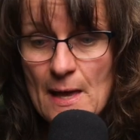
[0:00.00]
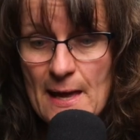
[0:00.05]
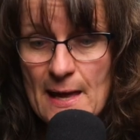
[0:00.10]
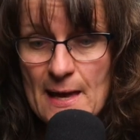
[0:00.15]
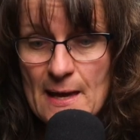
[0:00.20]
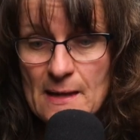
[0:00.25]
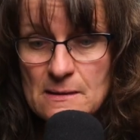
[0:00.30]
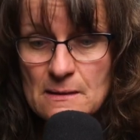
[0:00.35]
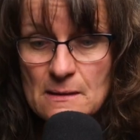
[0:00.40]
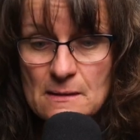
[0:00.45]

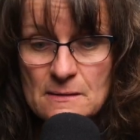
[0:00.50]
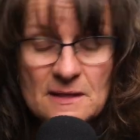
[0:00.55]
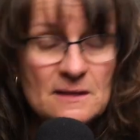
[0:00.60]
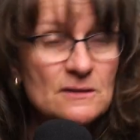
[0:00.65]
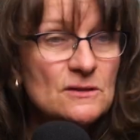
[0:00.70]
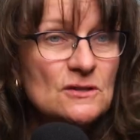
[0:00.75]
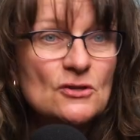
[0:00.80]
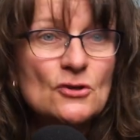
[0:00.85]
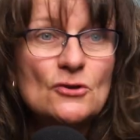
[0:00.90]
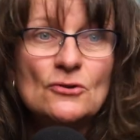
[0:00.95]
And
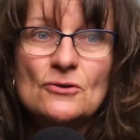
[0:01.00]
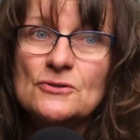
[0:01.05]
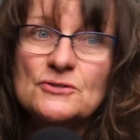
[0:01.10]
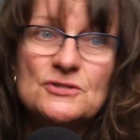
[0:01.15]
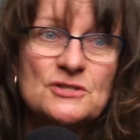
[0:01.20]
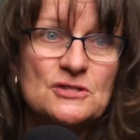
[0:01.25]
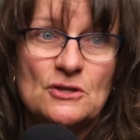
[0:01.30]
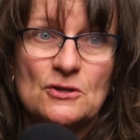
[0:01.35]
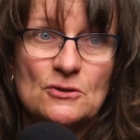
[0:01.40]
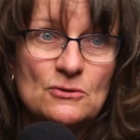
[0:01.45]
the
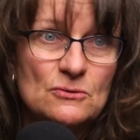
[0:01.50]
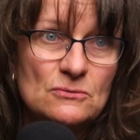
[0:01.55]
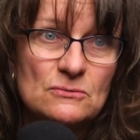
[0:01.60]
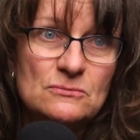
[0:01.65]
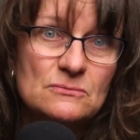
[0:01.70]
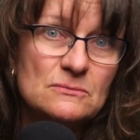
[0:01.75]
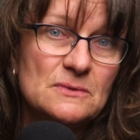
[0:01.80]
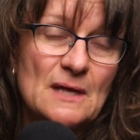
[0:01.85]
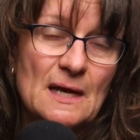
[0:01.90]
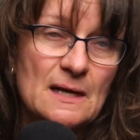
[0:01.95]
girls
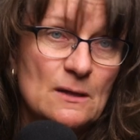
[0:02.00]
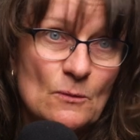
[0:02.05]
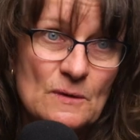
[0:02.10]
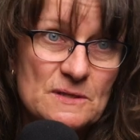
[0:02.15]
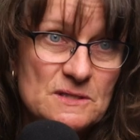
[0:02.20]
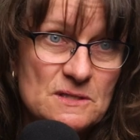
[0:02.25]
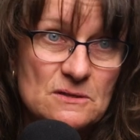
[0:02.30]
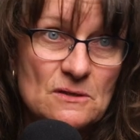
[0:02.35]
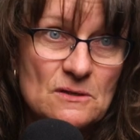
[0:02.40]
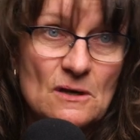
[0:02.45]
knew that it
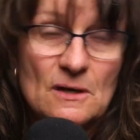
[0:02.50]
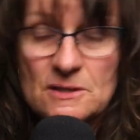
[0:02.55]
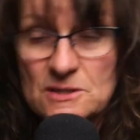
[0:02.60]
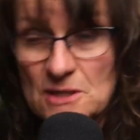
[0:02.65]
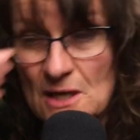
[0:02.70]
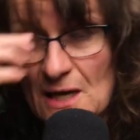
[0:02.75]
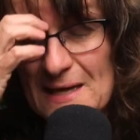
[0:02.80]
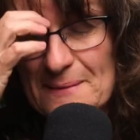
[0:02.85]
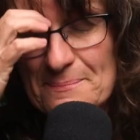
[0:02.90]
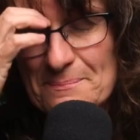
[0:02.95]
wasn't dog
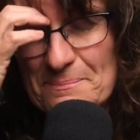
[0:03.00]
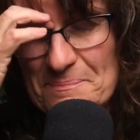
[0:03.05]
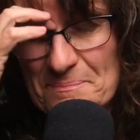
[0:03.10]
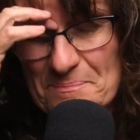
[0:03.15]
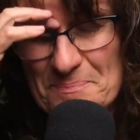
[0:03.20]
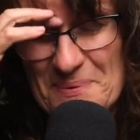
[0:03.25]
time,